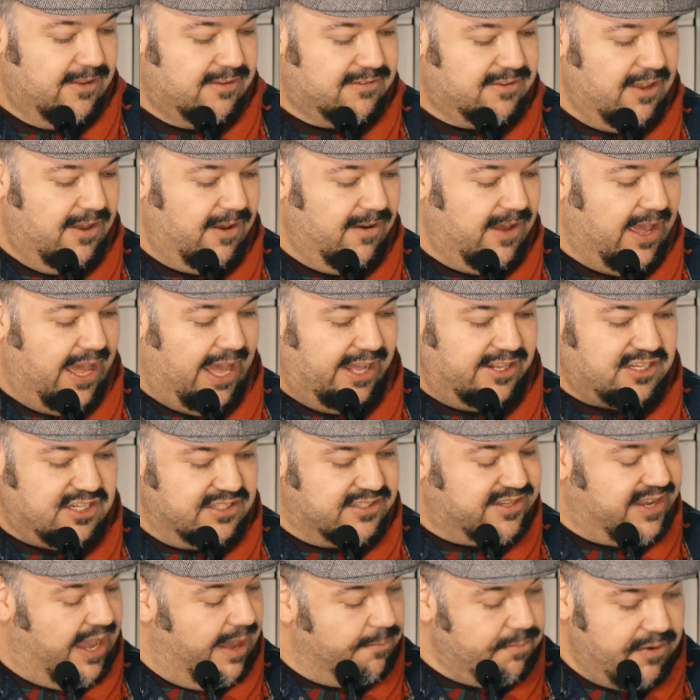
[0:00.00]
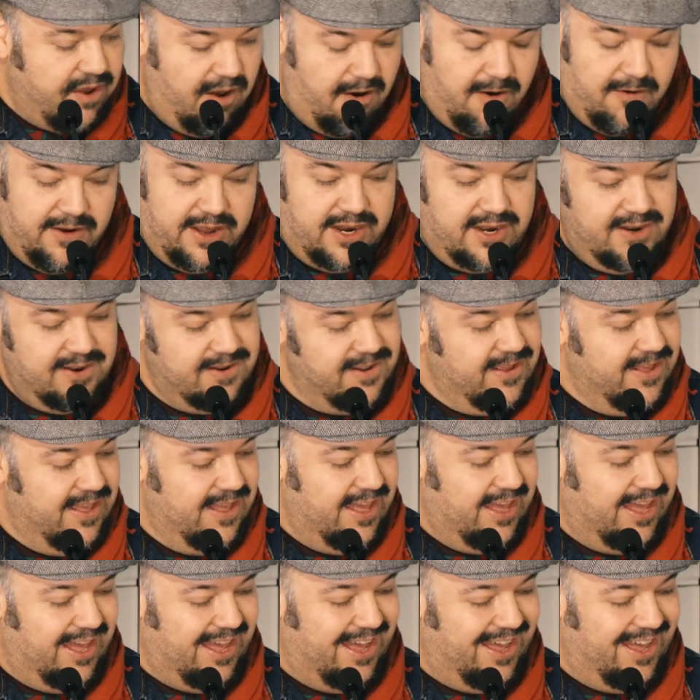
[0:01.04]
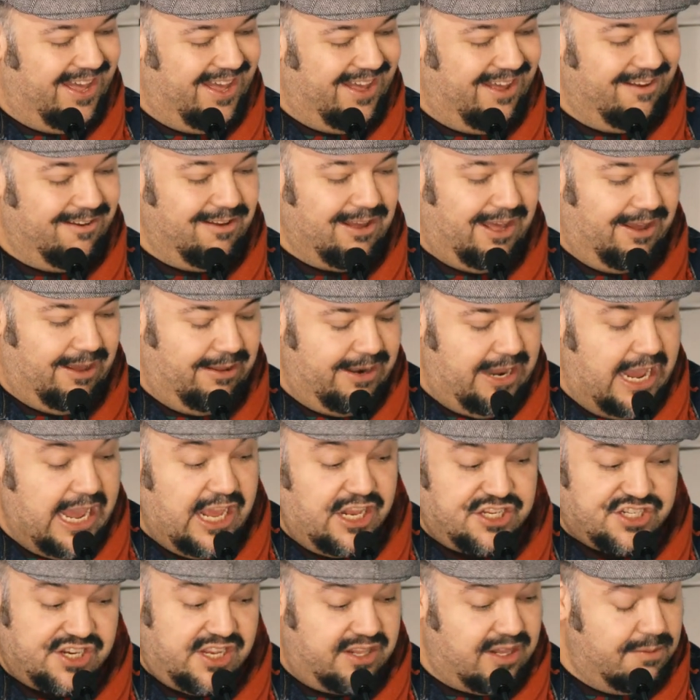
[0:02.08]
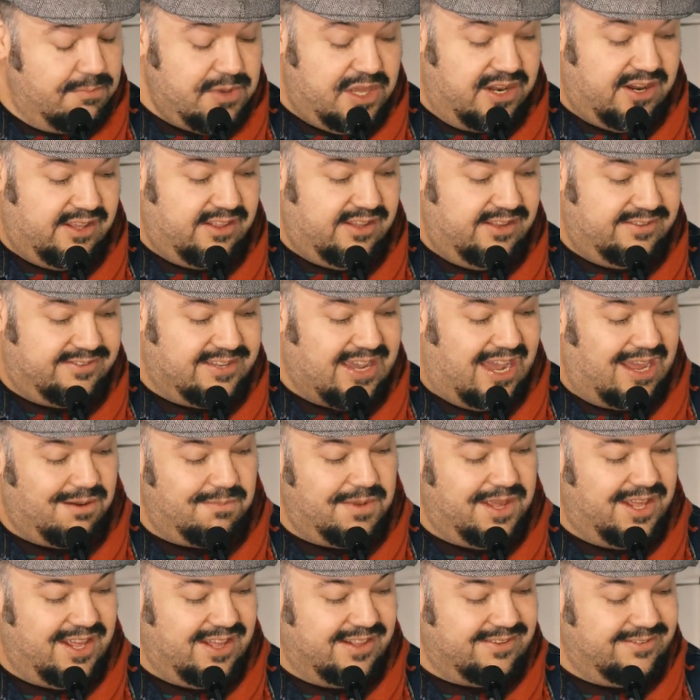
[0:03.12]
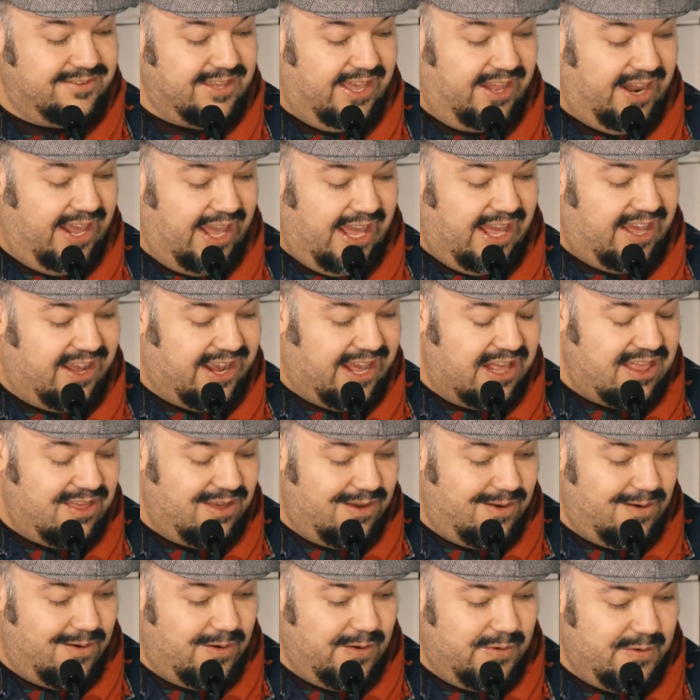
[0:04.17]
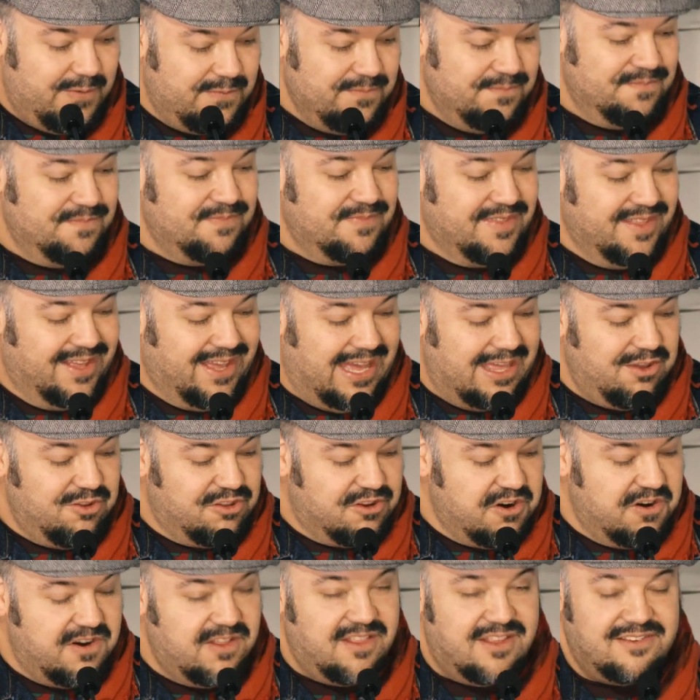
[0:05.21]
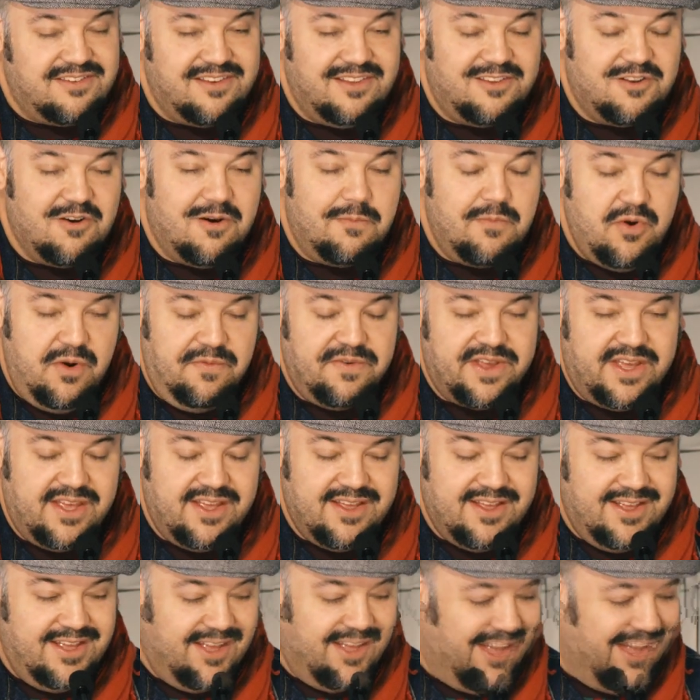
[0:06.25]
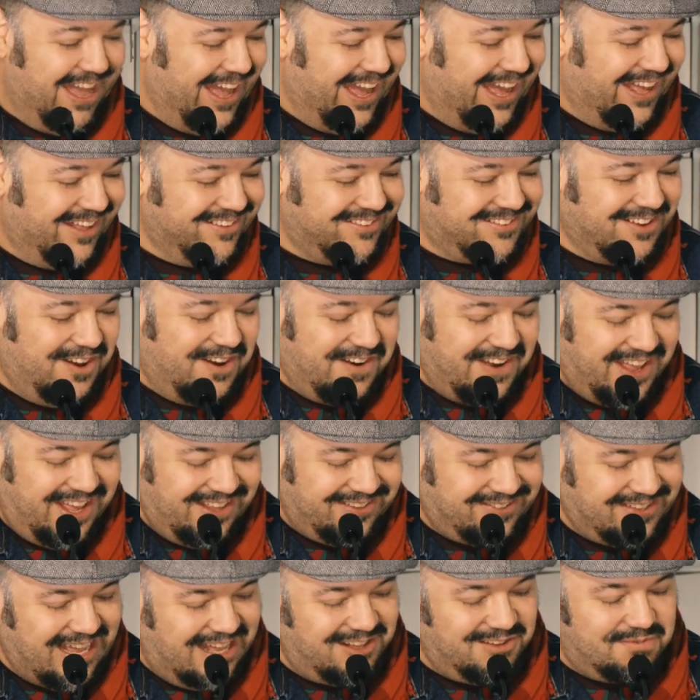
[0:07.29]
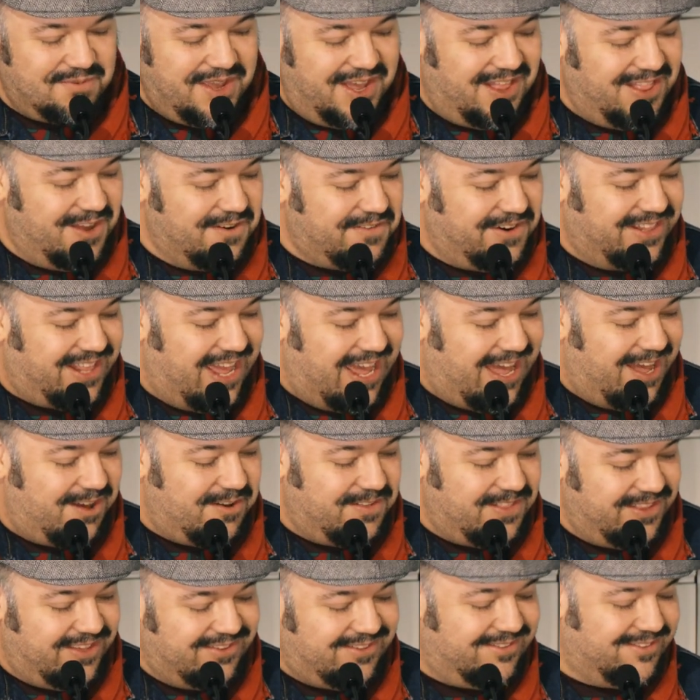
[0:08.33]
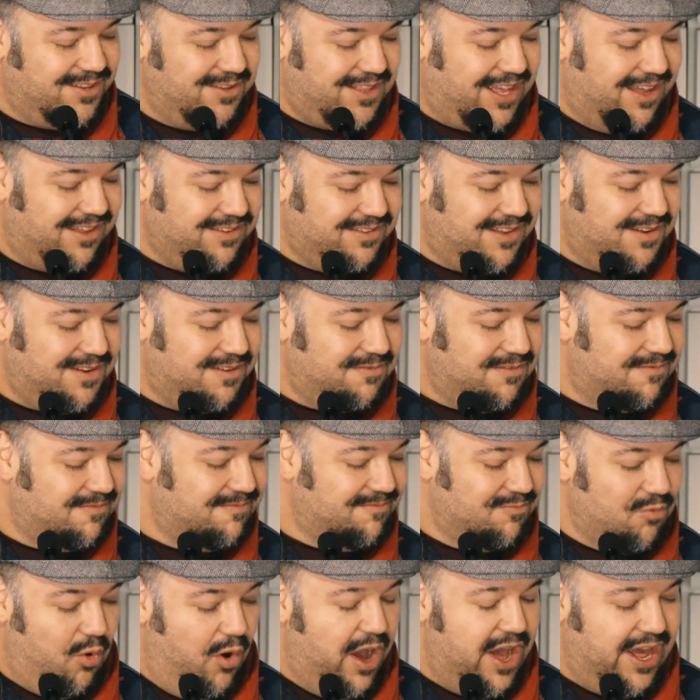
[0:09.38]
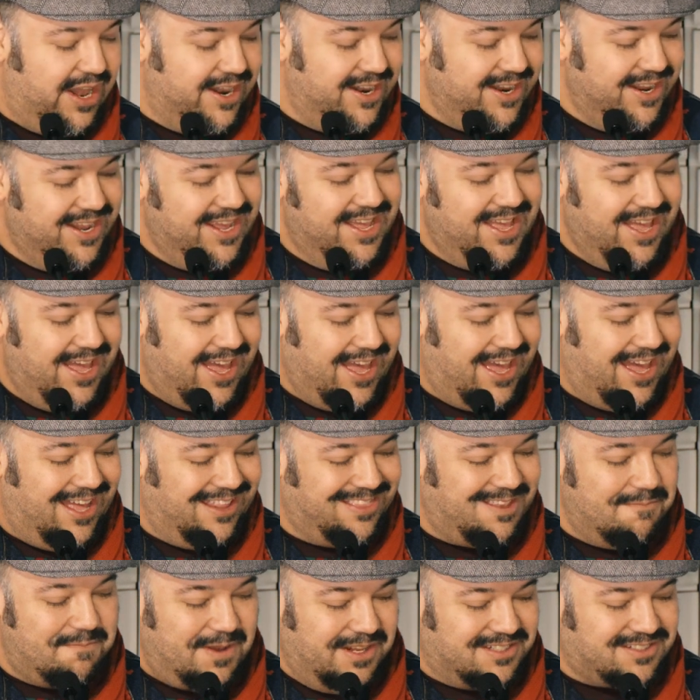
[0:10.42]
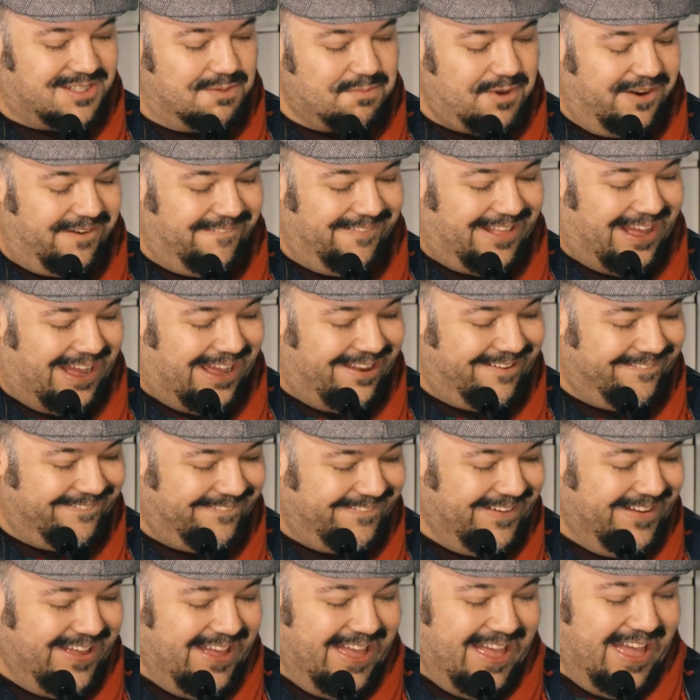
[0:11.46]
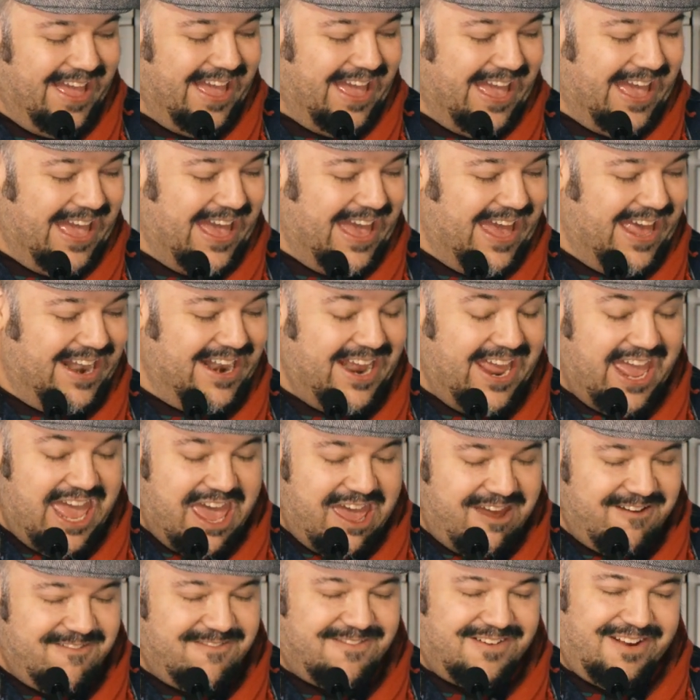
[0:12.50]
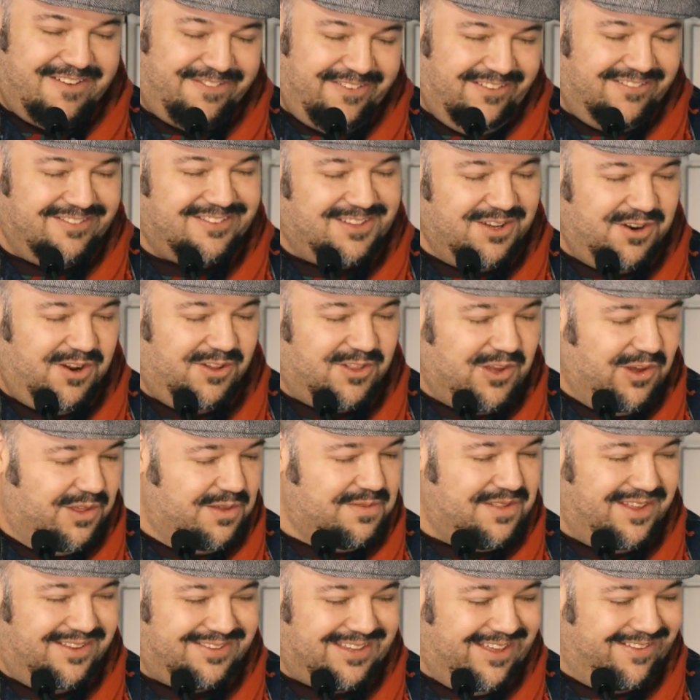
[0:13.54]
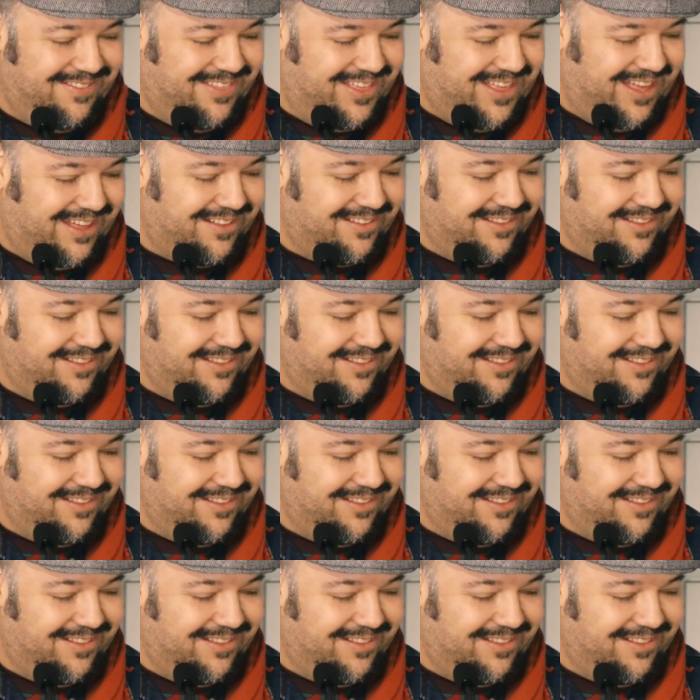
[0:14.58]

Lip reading: So I just kept going. An agent immediately signed me and said, hey, can you turn this into a movie? So he sends me all over town, this is 2001, to pitch the Book of Life. And every film studio told me the same thing.